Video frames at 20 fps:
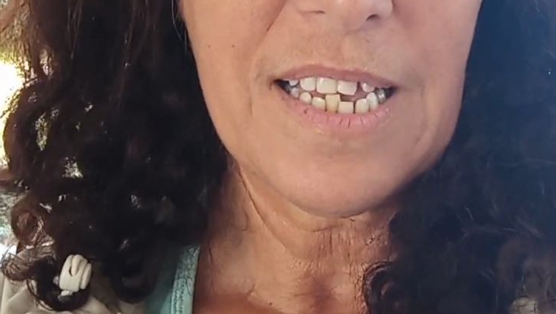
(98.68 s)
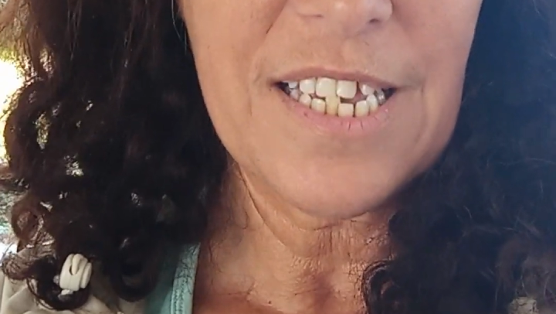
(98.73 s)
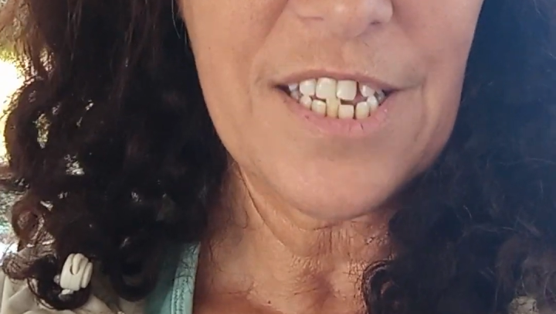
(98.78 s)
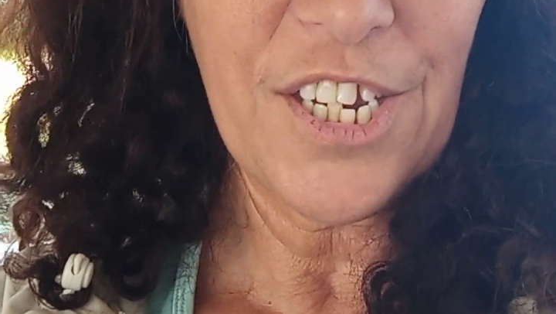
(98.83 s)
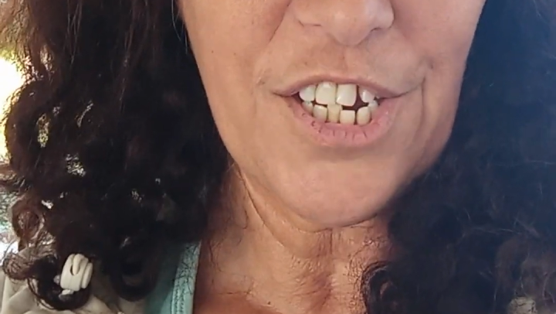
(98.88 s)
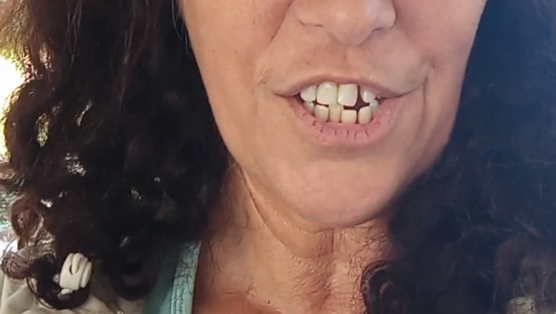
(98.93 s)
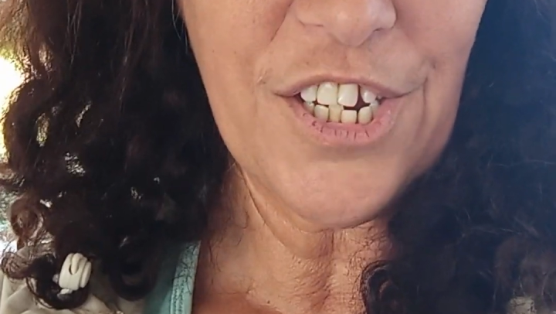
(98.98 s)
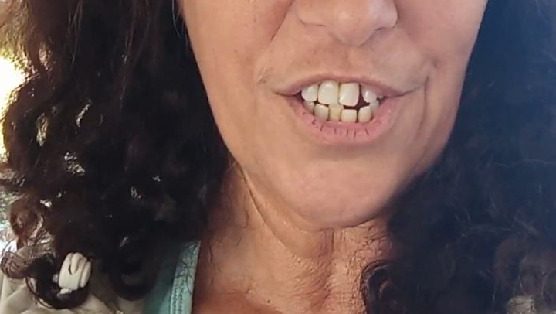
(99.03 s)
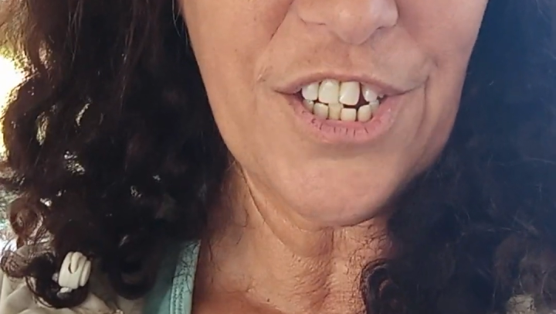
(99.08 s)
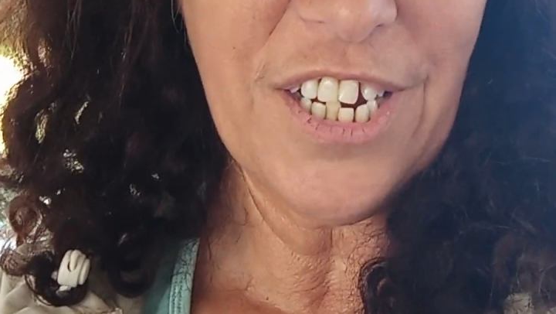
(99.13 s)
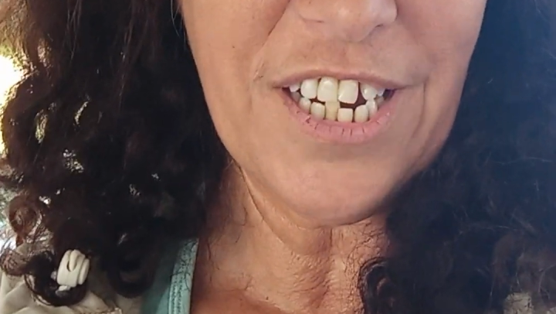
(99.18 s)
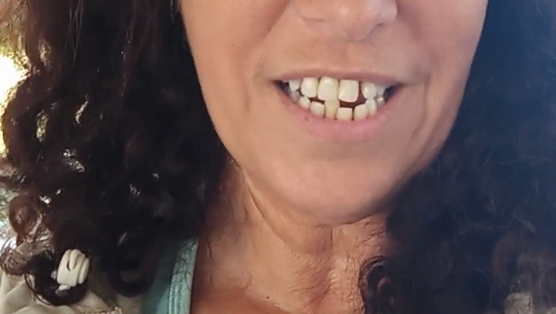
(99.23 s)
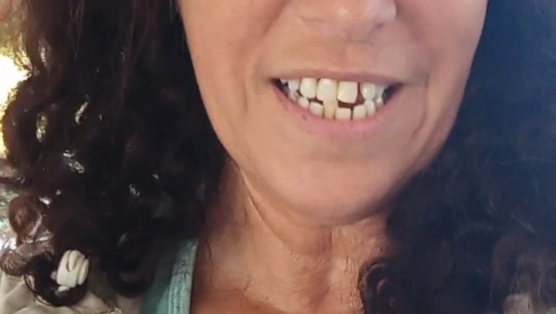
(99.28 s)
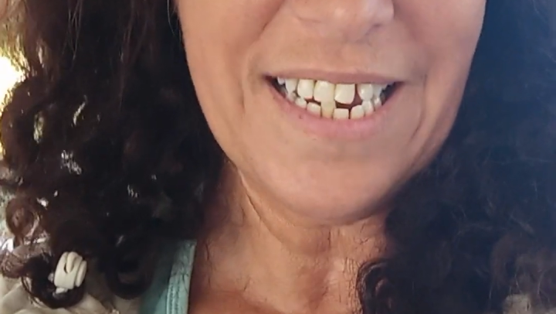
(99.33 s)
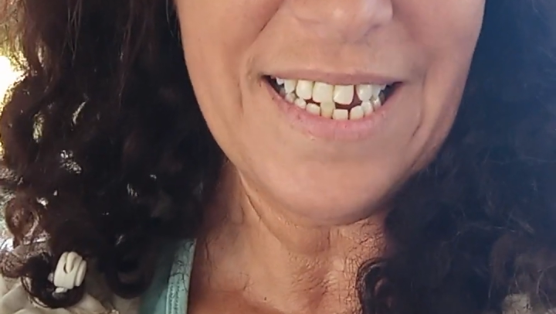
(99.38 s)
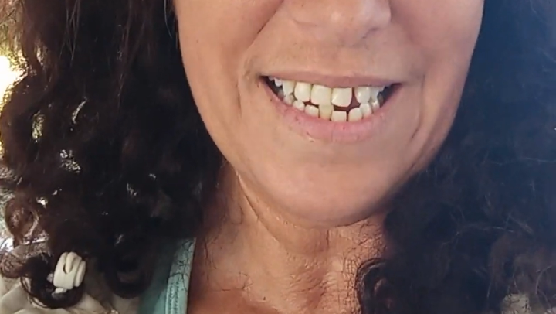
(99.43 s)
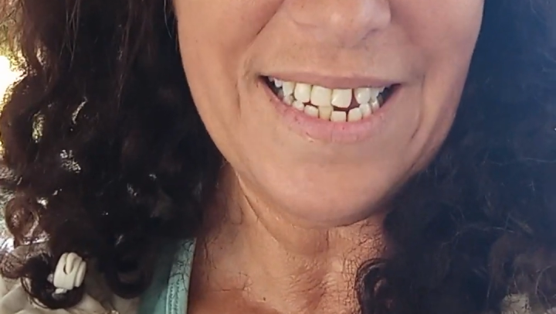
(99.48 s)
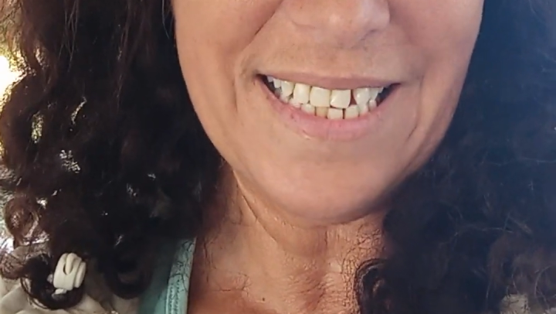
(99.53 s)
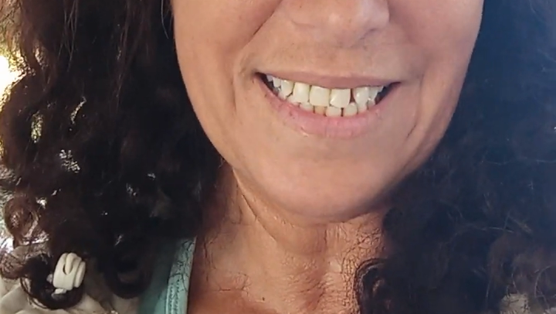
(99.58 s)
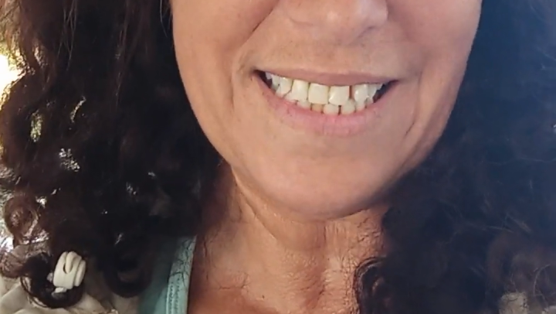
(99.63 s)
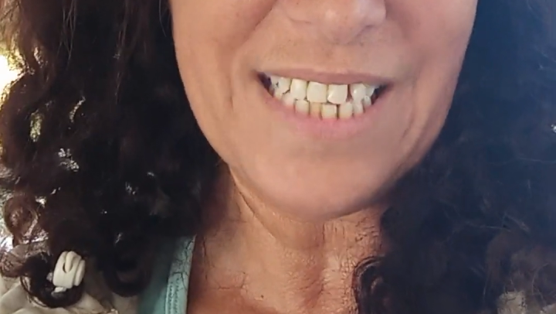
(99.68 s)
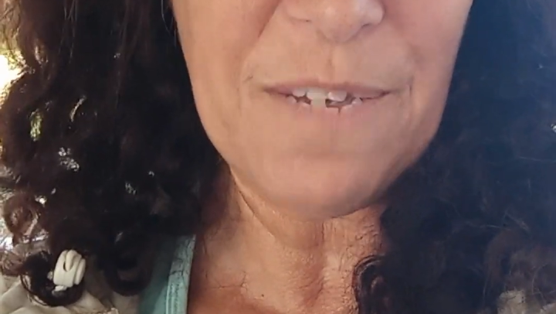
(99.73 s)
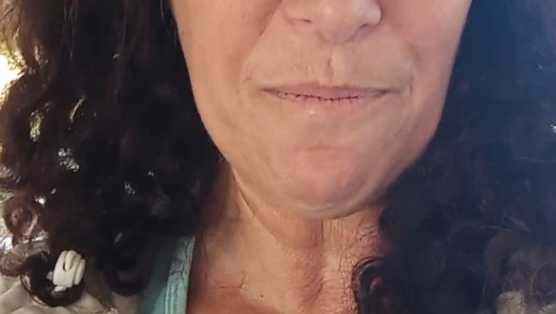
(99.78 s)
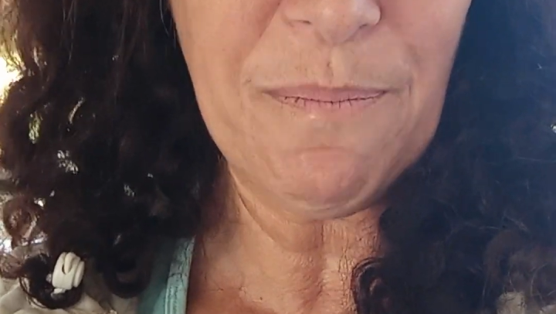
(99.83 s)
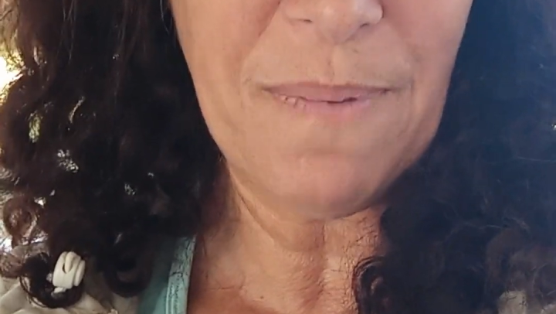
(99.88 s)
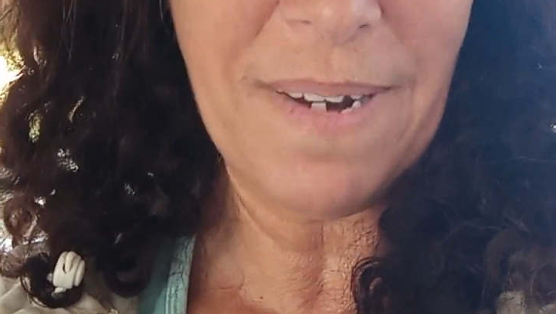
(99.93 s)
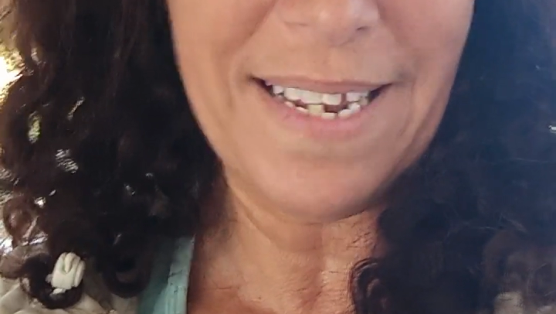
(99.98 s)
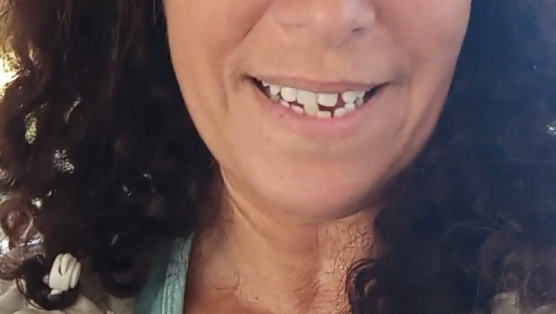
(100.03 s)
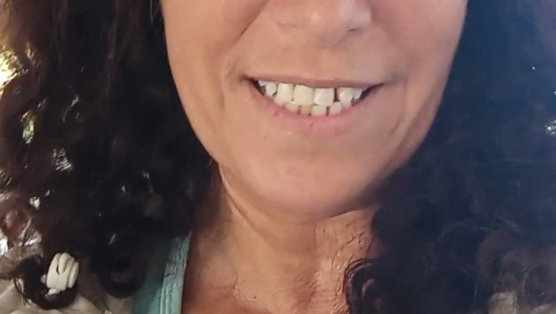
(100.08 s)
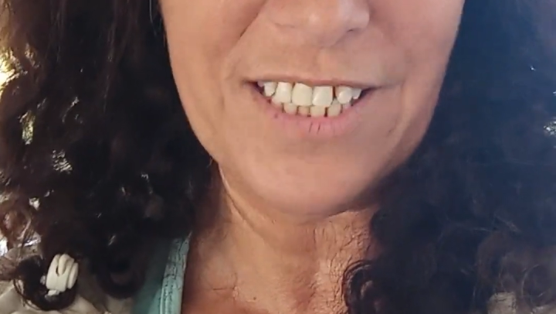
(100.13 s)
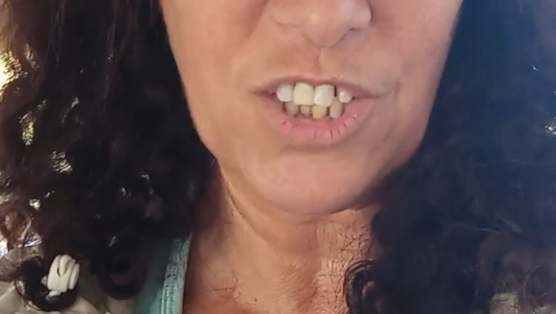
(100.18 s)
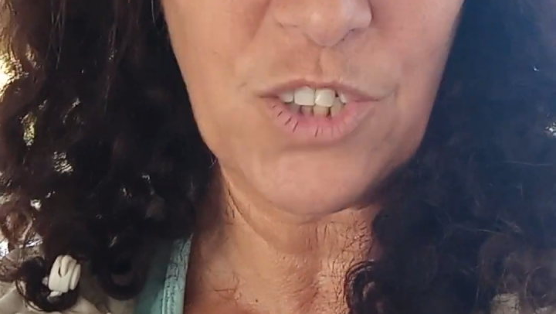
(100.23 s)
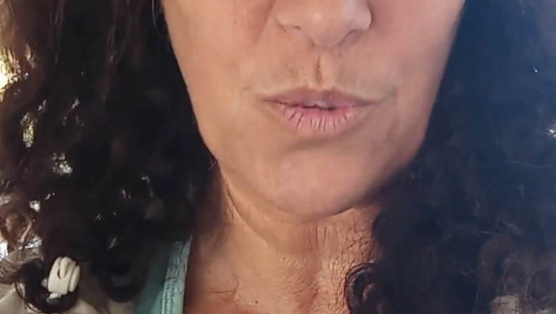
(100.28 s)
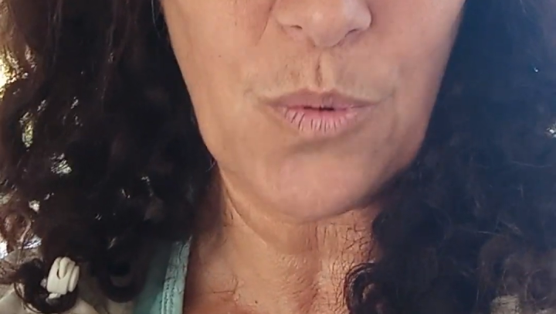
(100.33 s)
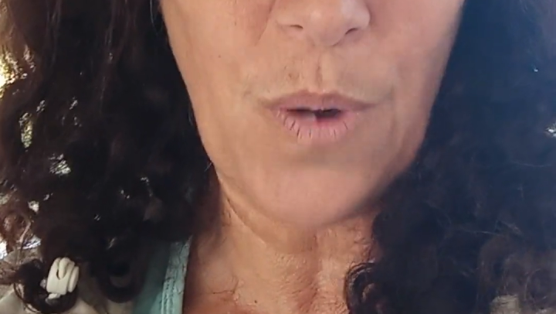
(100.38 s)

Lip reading: here is a place